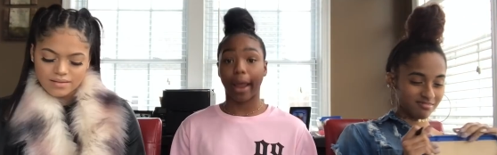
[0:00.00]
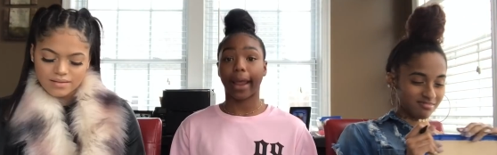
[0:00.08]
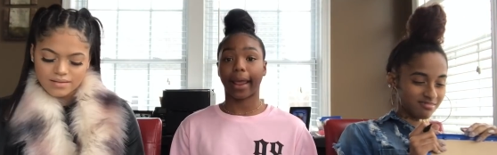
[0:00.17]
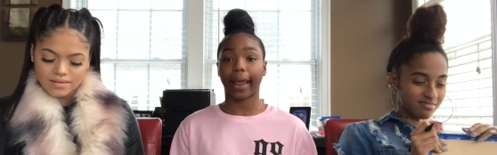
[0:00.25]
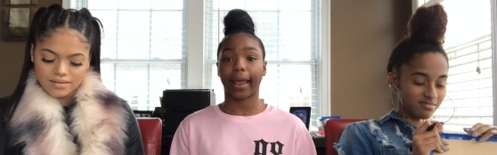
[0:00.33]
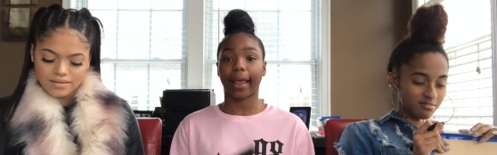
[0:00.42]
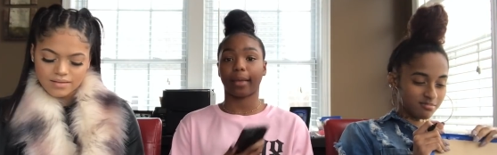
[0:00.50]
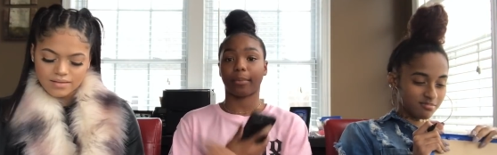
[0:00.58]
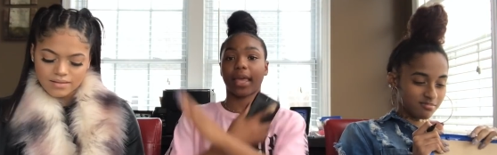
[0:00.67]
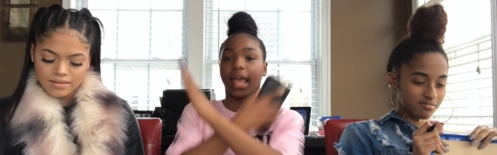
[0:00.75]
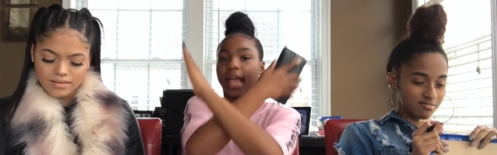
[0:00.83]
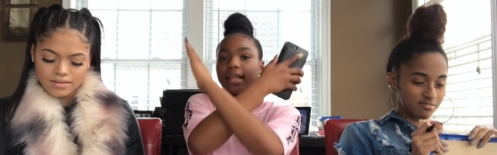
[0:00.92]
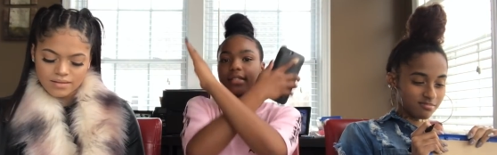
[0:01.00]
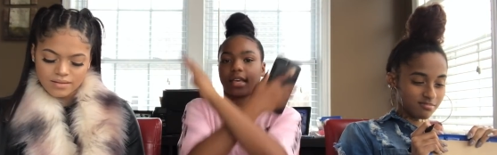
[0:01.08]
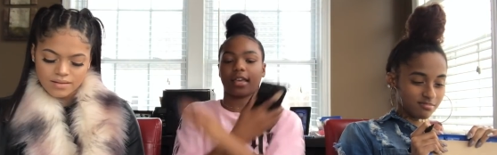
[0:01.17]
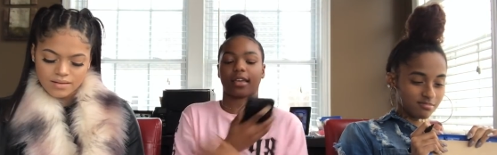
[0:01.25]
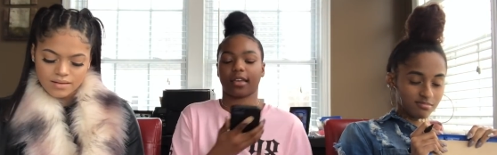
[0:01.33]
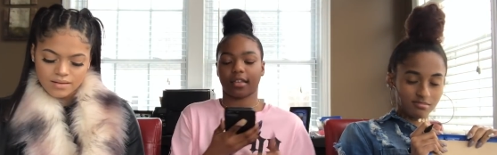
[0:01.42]
Speaker 1: Eh. big X. Eh.
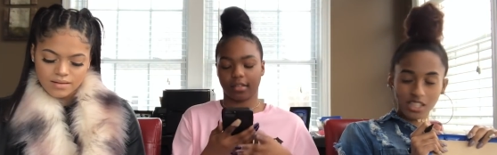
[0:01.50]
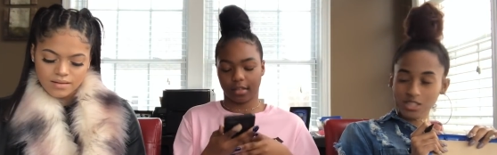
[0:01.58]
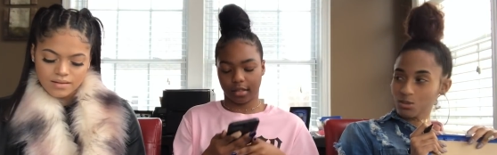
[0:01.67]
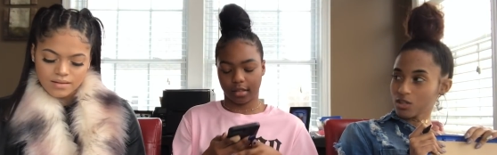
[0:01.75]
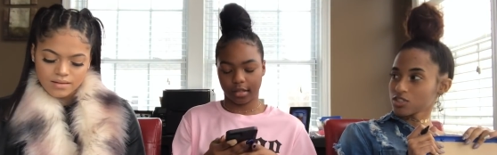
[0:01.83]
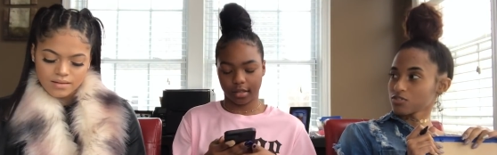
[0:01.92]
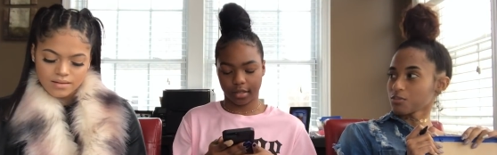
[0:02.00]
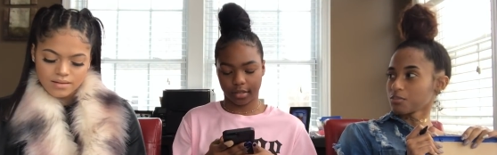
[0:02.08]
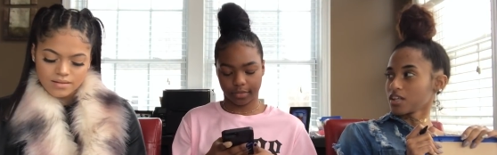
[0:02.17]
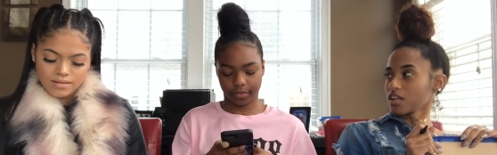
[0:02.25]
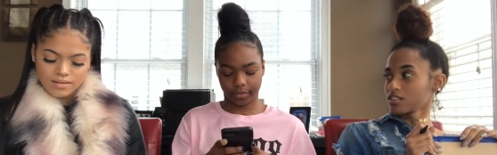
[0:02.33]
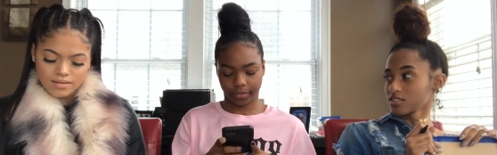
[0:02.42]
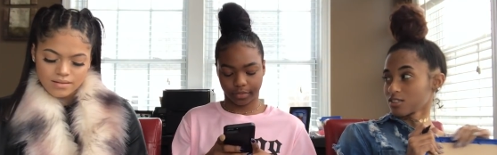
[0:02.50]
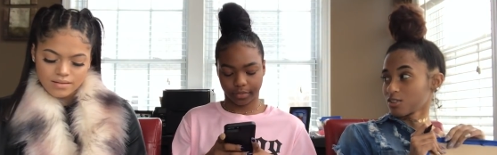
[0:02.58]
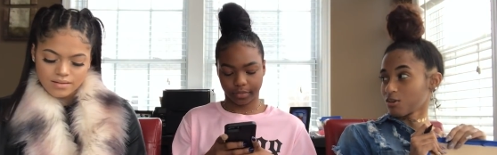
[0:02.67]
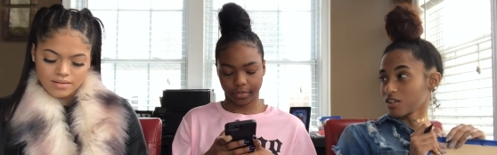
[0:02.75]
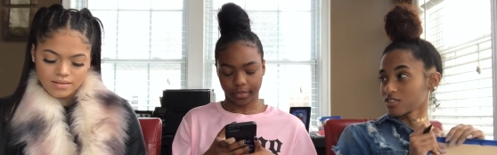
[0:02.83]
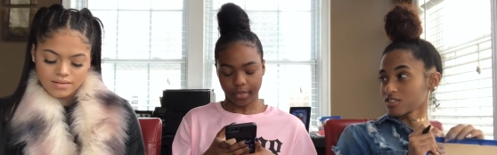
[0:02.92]
That's a question for
Speaker 2: me. That's a good
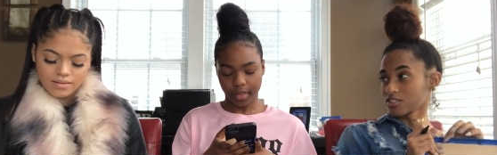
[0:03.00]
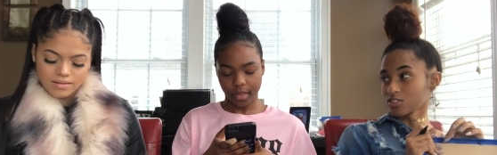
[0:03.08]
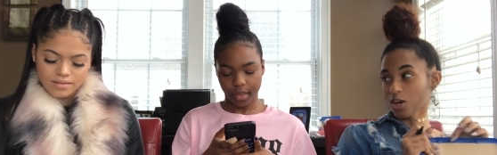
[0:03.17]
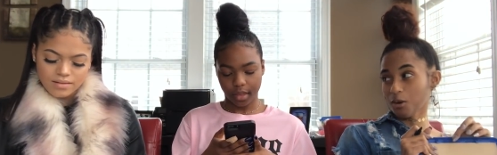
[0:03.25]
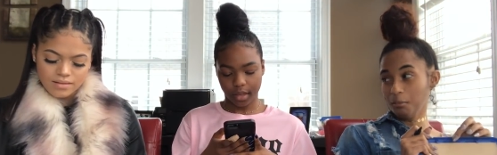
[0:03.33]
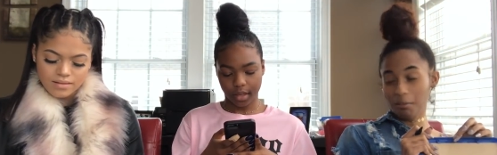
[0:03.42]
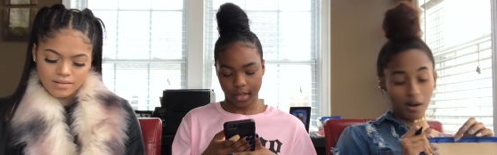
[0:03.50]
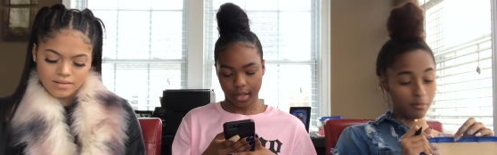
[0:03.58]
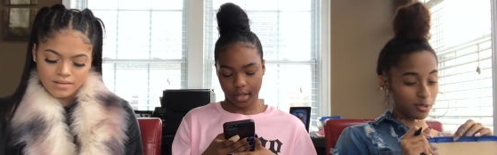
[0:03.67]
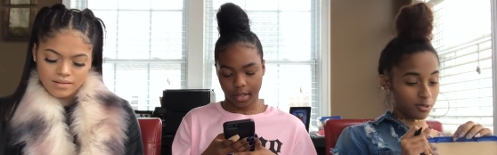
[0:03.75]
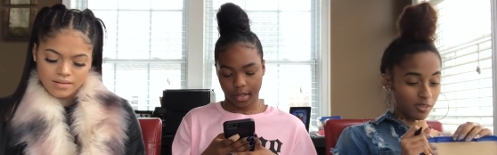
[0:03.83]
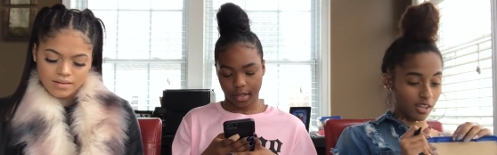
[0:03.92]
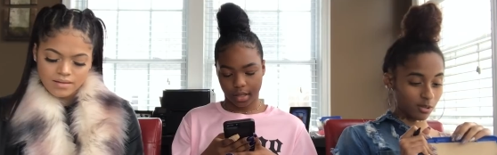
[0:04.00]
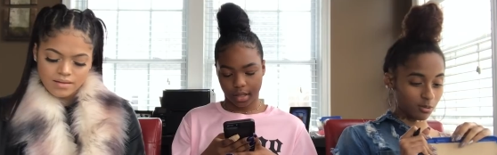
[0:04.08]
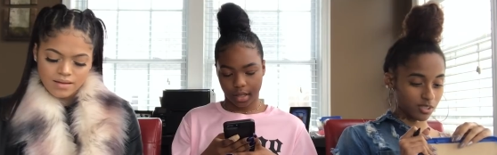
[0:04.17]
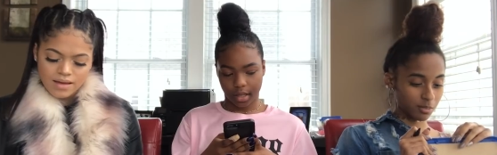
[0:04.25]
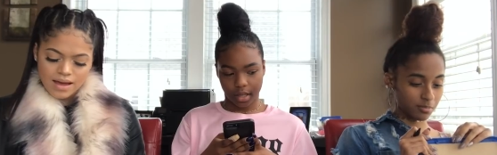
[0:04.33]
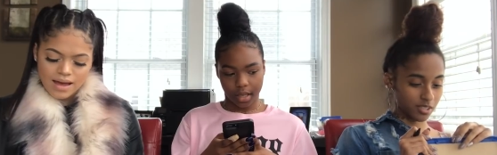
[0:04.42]
question because y'all probably do not know
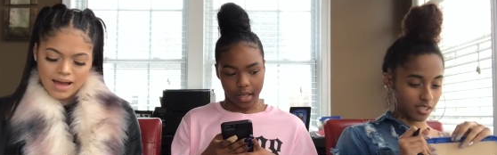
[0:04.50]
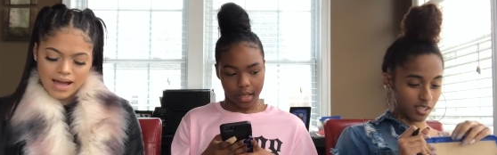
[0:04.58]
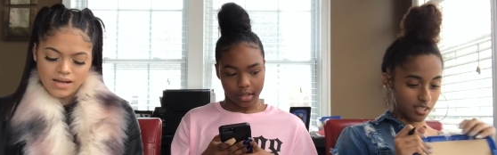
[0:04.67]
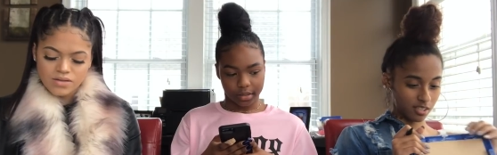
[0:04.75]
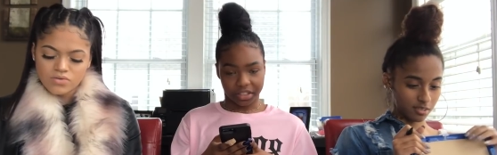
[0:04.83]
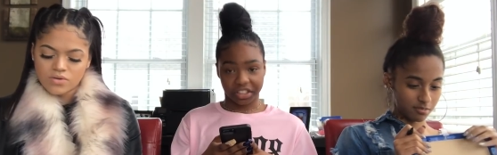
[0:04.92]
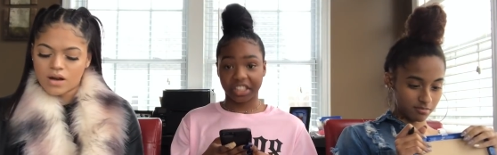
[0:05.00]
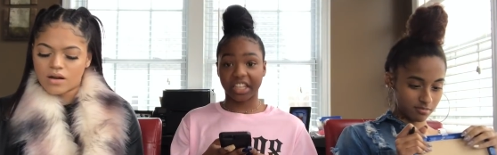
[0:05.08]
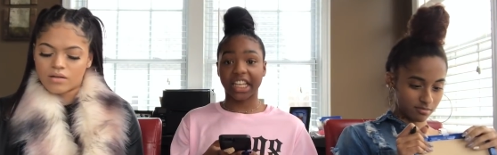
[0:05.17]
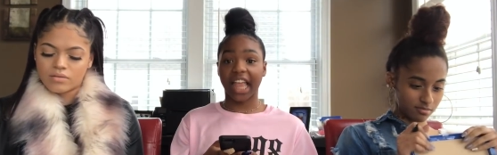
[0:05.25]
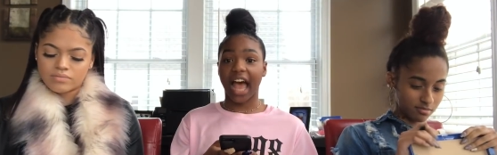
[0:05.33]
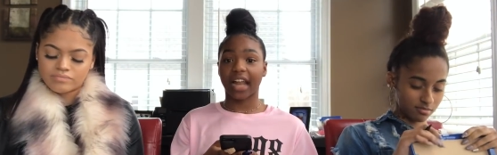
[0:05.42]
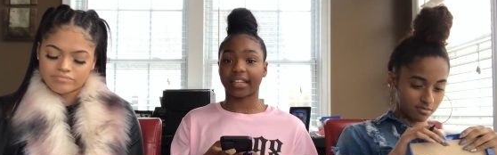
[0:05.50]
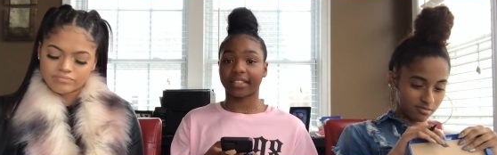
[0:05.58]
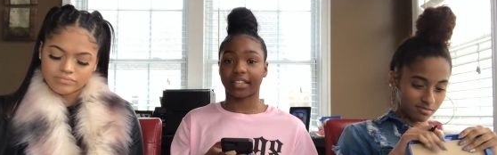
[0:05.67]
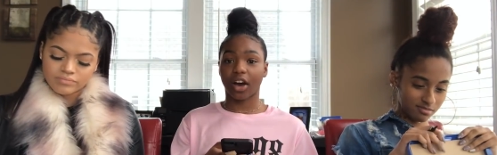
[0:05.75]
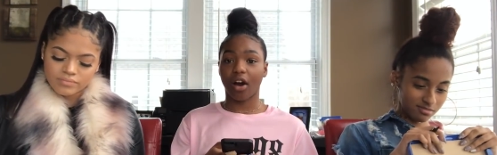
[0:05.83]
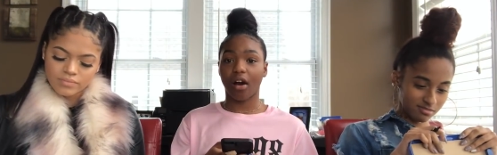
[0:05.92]
what their pets are. I do a lot
Speaker 1: of
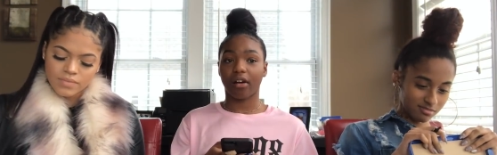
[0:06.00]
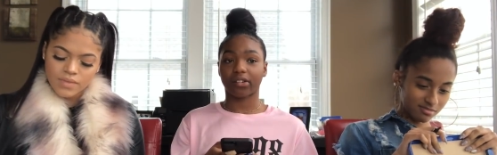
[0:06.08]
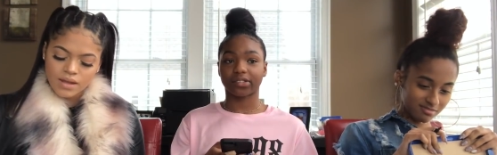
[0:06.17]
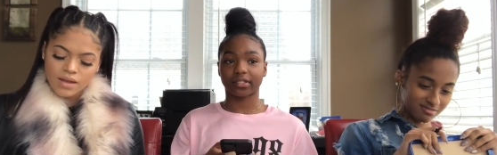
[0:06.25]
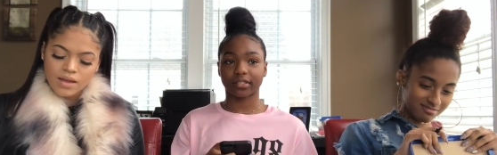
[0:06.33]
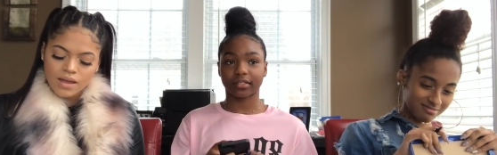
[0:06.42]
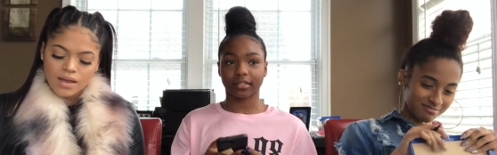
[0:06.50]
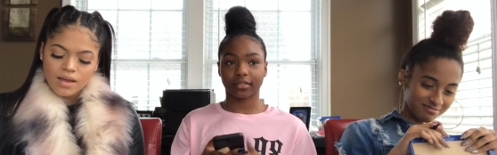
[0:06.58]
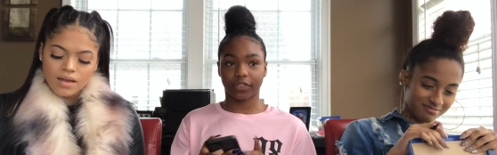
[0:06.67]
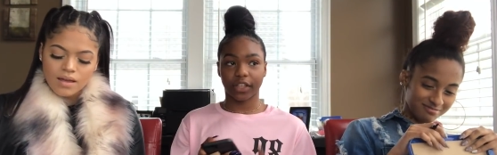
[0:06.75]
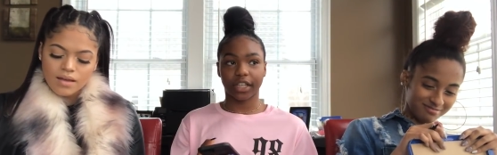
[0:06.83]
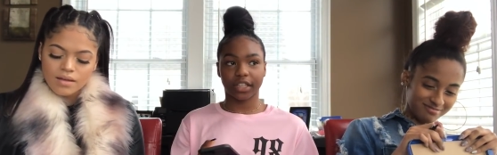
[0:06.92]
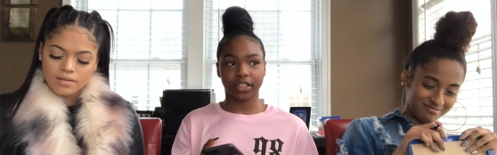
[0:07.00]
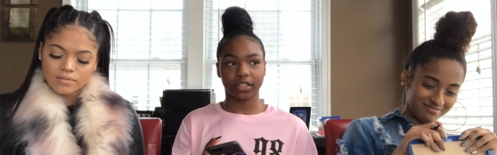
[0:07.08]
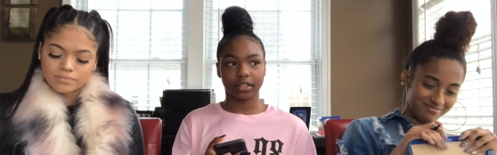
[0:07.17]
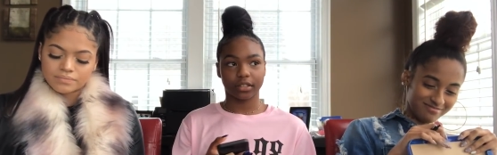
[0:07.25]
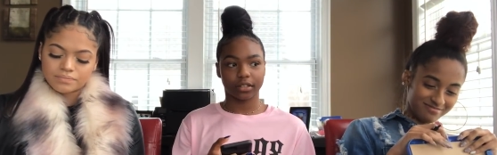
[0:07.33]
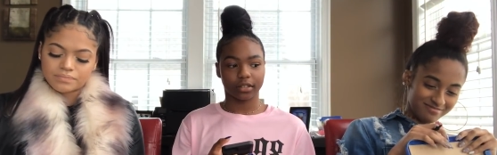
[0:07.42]
dogs,
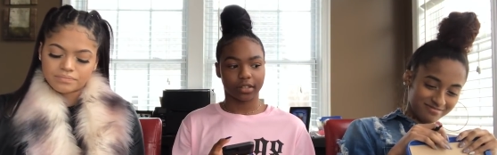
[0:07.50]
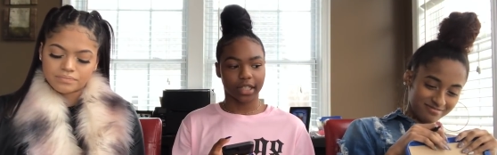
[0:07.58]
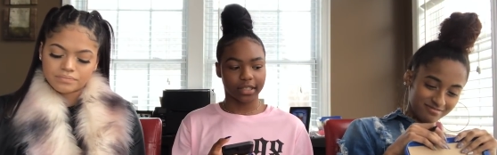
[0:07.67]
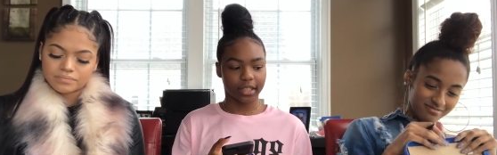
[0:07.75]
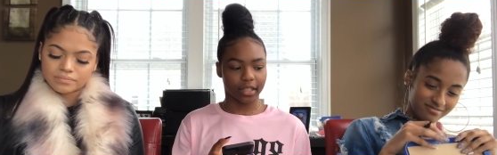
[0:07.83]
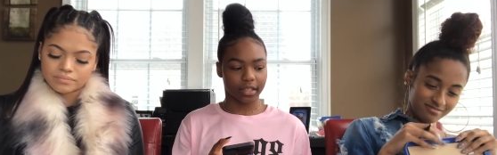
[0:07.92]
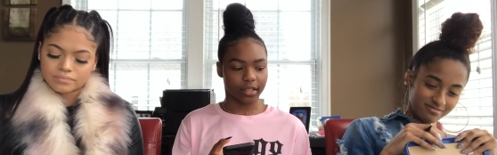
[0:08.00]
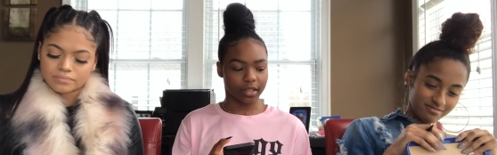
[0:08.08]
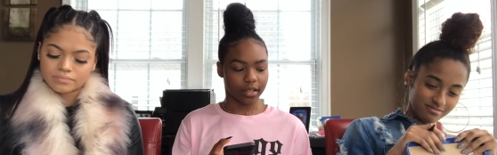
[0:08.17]
fish. That's it.